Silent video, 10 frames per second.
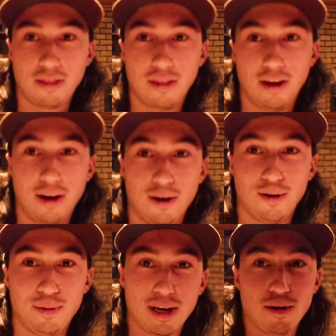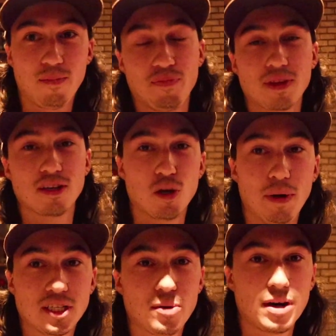there we go. So
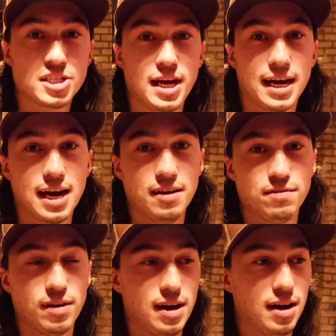basically, when I say, I kind of